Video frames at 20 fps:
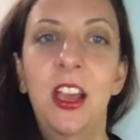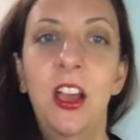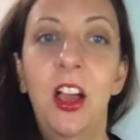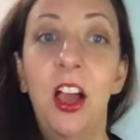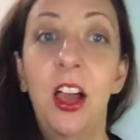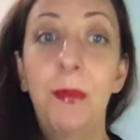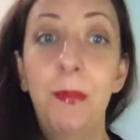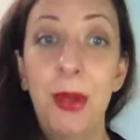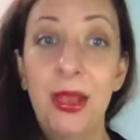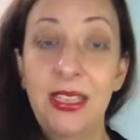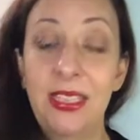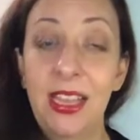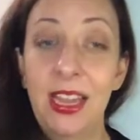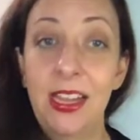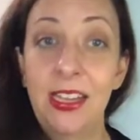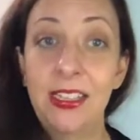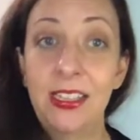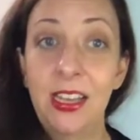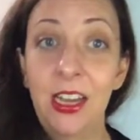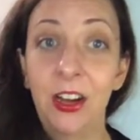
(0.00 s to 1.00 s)
On best
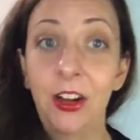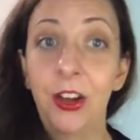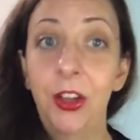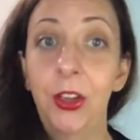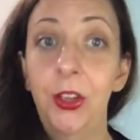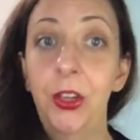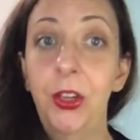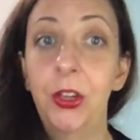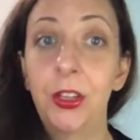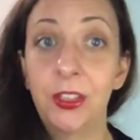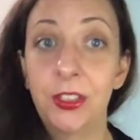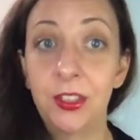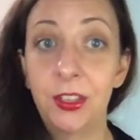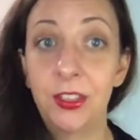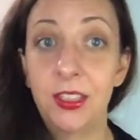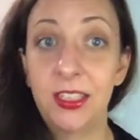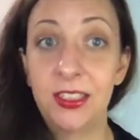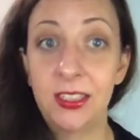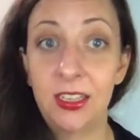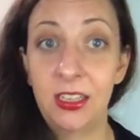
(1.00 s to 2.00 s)
case scenario, you can
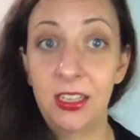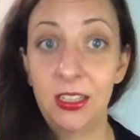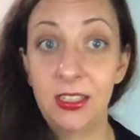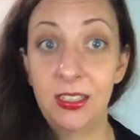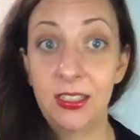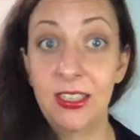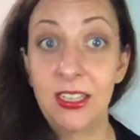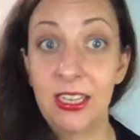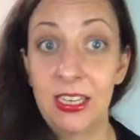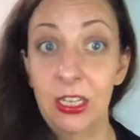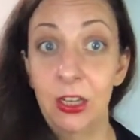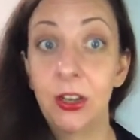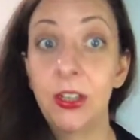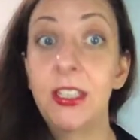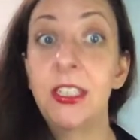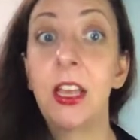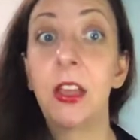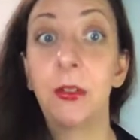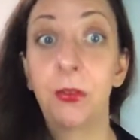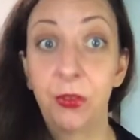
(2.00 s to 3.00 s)
start distancing
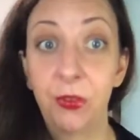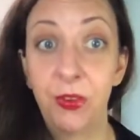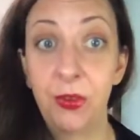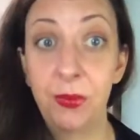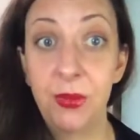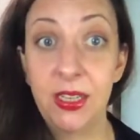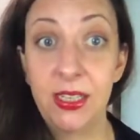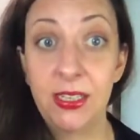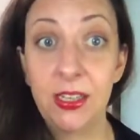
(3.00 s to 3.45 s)
yourself from these